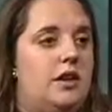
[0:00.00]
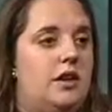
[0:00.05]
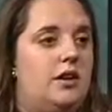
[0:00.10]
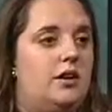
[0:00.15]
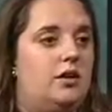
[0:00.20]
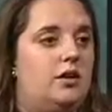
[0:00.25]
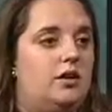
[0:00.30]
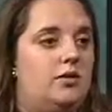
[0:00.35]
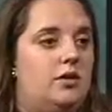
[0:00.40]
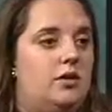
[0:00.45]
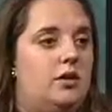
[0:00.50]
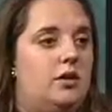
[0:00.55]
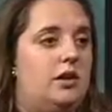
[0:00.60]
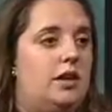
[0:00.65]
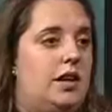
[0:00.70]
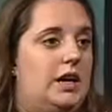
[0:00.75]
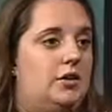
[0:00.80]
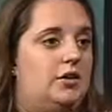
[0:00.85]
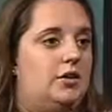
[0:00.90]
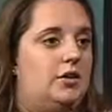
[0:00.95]
and they can also
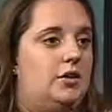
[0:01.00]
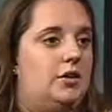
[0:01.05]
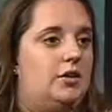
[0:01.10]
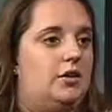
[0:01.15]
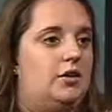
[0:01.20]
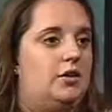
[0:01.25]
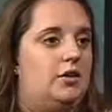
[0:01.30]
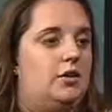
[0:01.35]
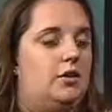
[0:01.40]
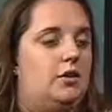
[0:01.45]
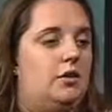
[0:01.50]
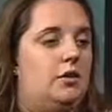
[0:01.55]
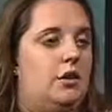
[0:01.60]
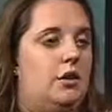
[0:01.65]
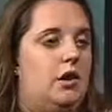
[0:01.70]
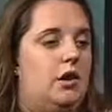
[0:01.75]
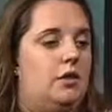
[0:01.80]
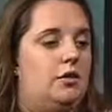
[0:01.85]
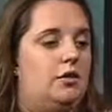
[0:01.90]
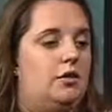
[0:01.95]
connect her to
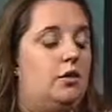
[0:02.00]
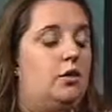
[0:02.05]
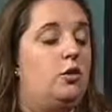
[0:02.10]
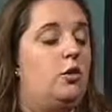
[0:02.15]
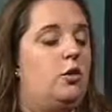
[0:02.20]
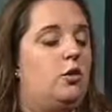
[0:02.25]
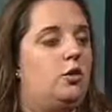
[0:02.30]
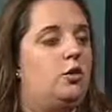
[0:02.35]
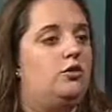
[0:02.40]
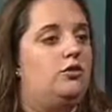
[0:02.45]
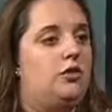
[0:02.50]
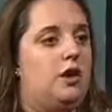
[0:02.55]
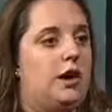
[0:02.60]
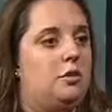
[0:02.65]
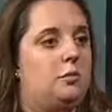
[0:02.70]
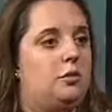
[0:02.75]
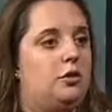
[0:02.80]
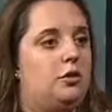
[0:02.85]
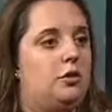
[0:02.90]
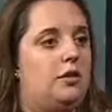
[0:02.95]
the local
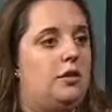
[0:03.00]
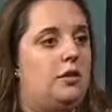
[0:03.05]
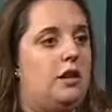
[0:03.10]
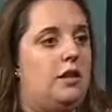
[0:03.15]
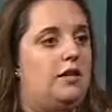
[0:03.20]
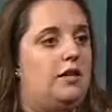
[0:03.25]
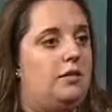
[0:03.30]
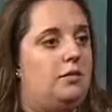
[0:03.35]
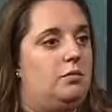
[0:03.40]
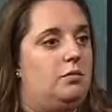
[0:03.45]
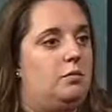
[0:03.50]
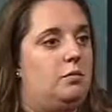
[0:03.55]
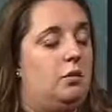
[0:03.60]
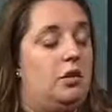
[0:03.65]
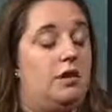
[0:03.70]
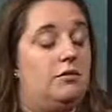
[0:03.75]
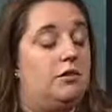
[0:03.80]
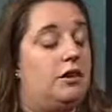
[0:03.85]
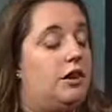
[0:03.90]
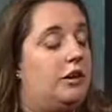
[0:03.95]
chapter in
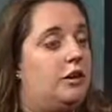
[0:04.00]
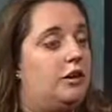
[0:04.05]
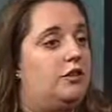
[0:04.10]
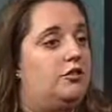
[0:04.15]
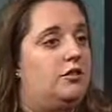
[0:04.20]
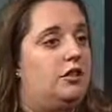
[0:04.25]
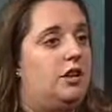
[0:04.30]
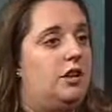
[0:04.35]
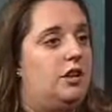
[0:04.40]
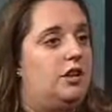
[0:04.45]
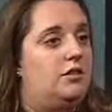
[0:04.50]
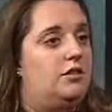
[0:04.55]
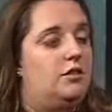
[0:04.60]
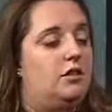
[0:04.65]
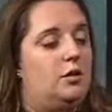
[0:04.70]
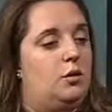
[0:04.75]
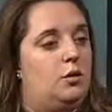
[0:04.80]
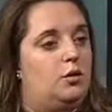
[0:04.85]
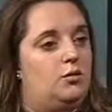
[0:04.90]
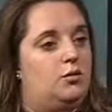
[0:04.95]
wherever area she needs.
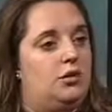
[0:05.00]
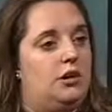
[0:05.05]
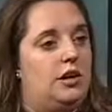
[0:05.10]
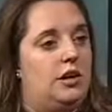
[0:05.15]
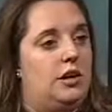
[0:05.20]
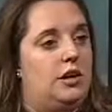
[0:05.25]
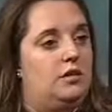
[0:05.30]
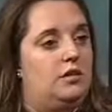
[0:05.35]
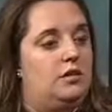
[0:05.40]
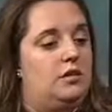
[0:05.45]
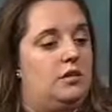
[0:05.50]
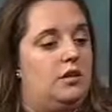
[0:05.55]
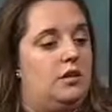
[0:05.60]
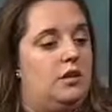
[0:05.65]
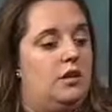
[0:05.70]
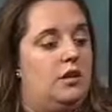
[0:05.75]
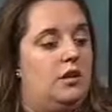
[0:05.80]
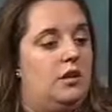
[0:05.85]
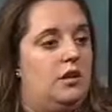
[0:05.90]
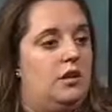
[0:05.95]
So if she needs
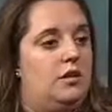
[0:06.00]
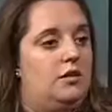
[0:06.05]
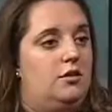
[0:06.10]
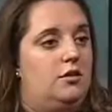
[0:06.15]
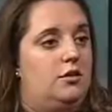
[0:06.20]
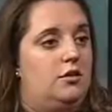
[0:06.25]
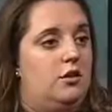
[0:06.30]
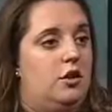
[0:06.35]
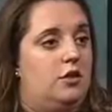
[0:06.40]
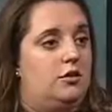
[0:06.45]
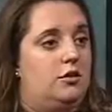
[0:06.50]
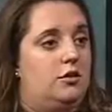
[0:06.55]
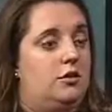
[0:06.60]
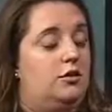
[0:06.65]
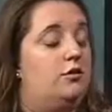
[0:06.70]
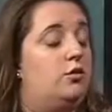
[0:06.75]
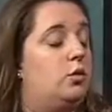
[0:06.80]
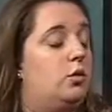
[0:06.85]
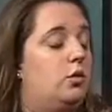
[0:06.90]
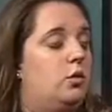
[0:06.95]
to talk to
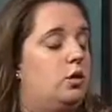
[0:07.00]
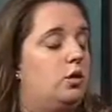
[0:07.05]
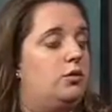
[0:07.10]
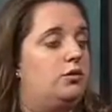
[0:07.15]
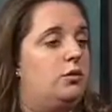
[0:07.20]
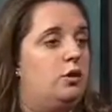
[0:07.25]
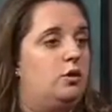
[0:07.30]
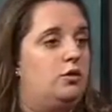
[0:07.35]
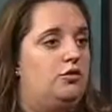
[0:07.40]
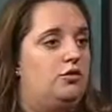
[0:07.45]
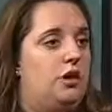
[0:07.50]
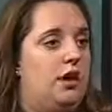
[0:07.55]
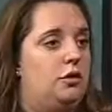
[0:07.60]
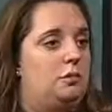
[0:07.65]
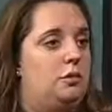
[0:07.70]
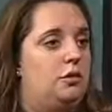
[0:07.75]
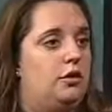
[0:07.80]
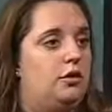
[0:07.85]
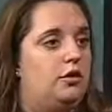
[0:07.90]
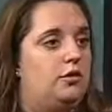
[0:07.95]
the Florida Gulf Coast
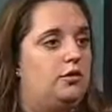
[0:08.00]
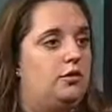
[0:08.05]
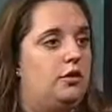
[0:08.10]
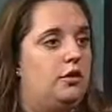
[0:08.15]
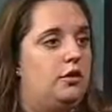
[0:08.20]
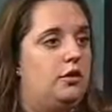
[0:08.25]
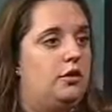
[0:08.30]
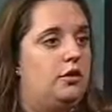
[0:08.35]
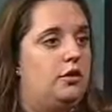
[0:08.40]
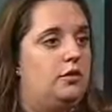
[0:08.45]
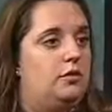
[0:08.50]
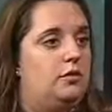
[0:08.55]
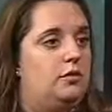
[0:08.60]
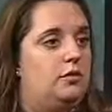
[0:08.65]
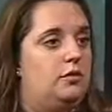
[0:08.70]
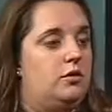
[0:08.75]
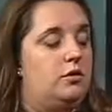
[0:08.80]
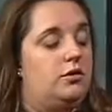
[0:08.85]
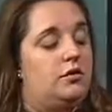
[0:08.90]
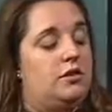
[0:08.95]
chapter for
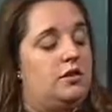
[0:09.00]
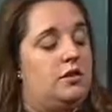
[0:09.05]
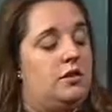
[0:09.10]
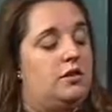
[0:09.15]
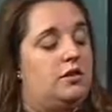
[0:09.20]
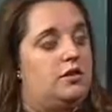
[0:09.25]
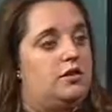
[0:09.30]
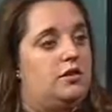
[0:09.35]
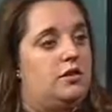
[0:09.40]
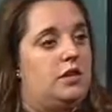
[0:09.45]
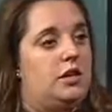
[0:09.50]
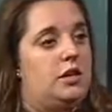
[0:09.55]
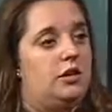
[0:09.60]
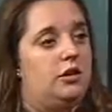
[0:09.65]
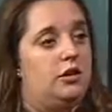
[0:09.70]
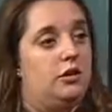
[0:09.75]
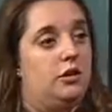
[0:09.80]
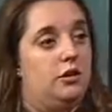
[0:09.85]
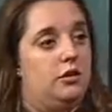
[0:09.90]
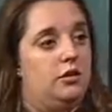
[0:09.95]
services
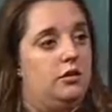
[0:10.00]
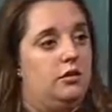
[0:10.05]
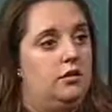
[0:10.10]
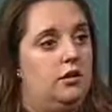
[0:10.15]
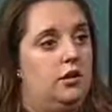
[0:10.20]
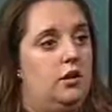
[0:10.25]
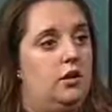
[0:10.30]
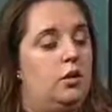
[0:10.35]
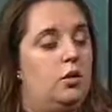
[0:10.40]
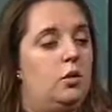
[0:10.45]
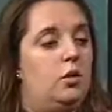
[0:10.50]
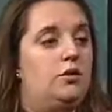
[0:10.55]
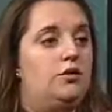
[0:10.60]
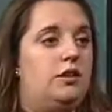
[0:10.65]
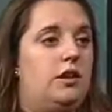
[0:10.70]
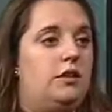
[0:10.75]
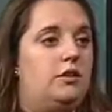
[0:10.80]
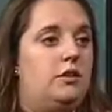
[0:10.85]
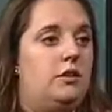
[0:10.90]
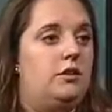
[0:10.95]
near her, or
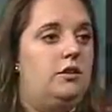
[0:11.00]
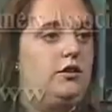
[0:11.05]
she can